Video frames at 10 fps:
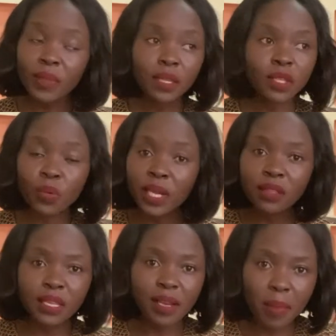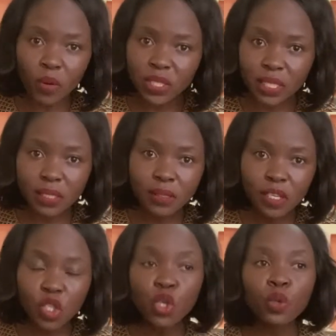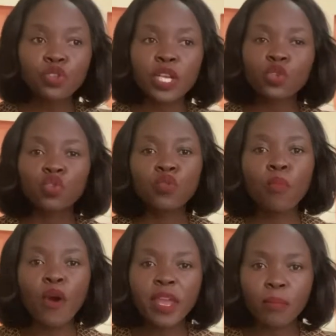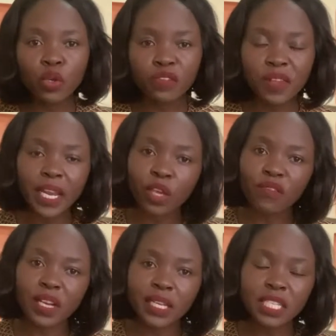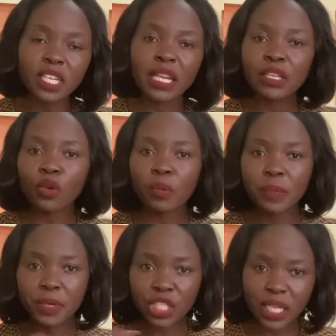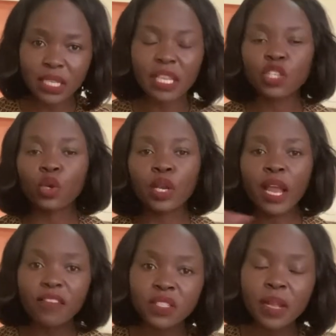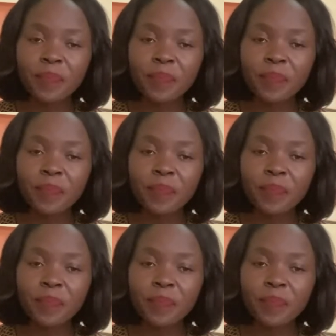weird thing about it. So you will try to do more and more to feel like you're validated, like you're appreciated, that you're loved,